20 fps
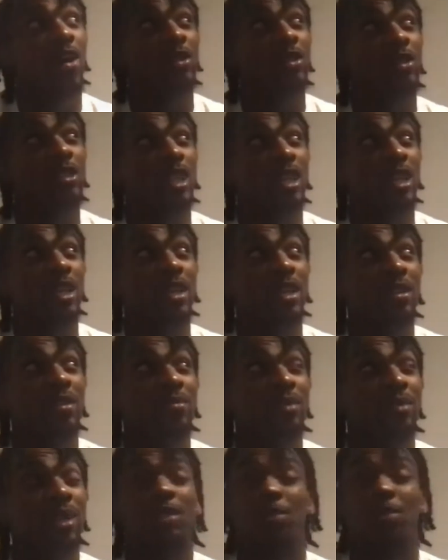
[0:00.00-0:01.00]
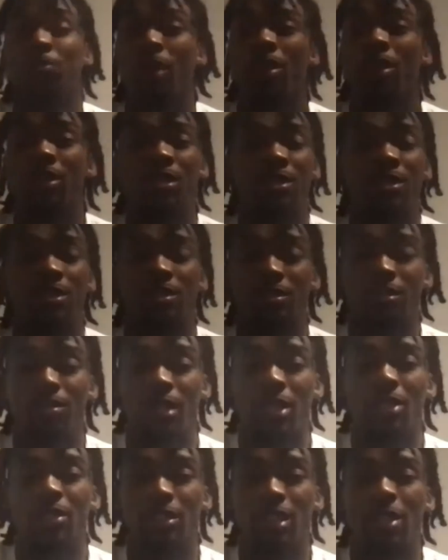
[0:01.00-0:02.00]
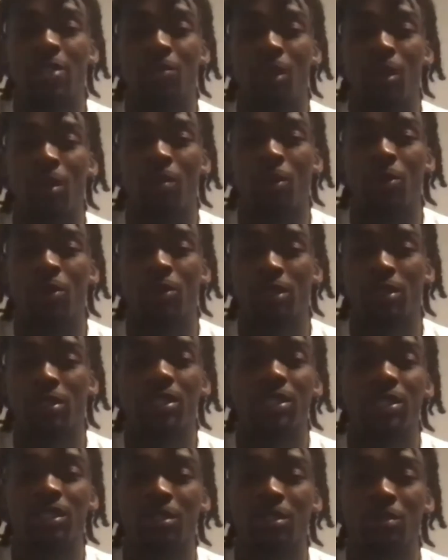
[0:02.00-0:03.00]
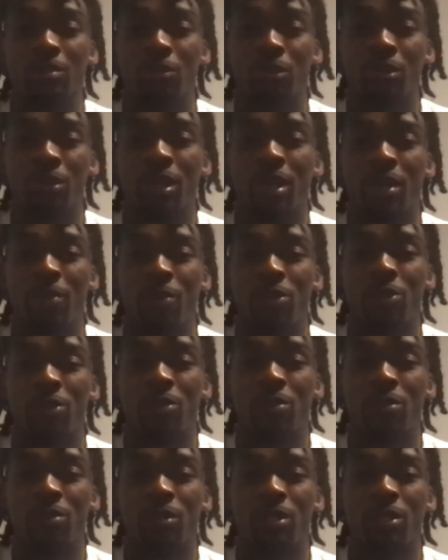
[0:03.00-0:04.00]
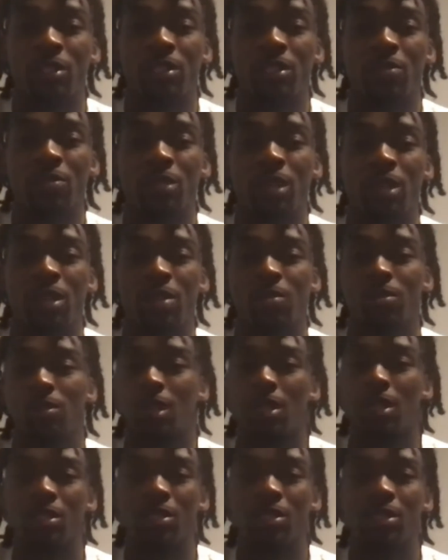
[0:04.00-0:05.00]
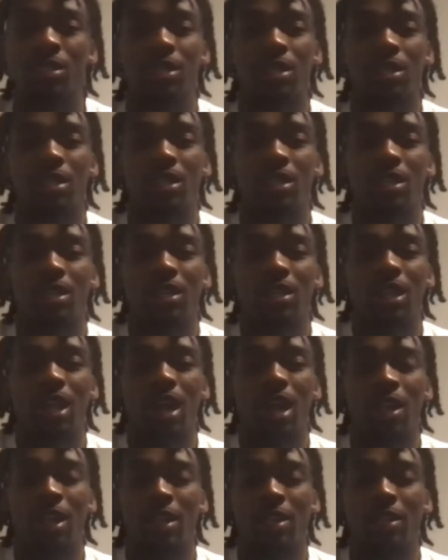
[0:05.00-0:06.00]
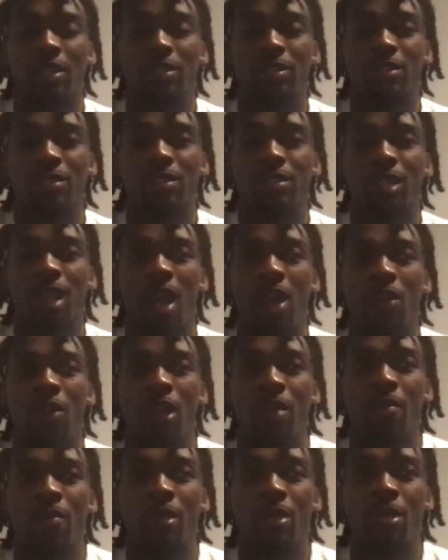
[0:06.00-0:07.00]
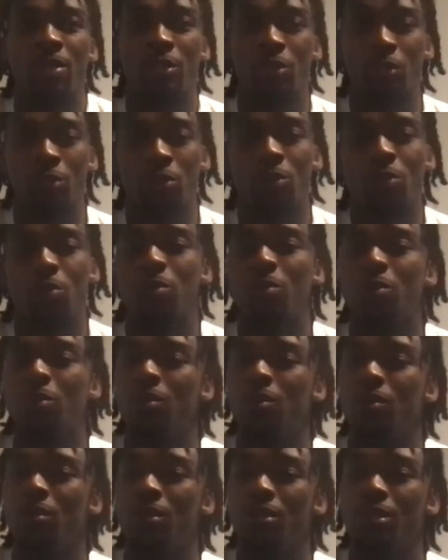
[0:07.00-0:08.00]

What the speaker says: would say that's my most consistent pregame ritual, because sometimes I don't like being too